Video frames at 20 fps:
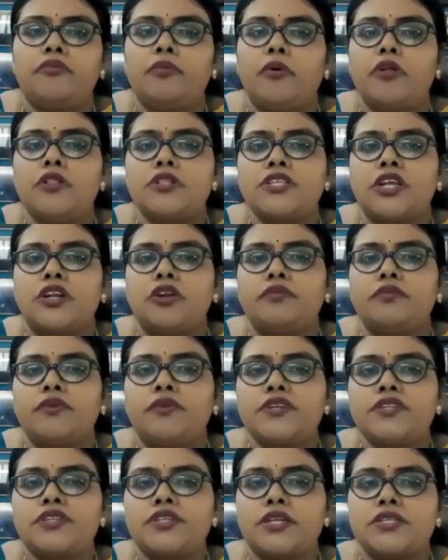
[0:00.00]

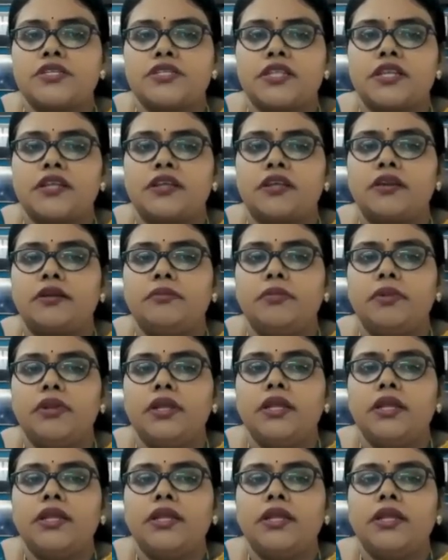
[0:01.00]
Bolzano-Weierstrass theorem,